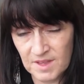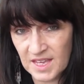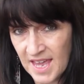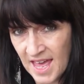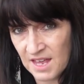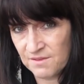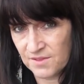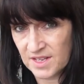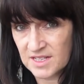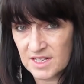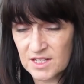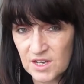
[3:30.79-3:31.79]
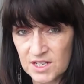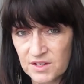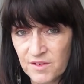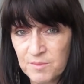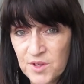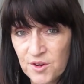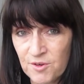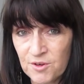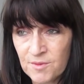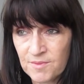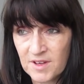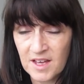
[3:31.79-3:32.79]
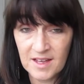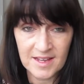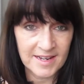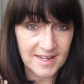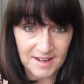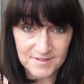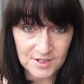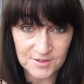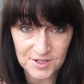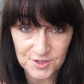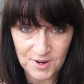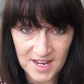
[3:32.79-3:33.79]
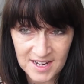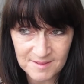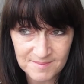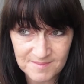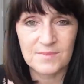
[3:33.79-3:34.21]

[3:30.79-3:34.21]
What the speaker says: canvas the size of a mural, and he left it on the train.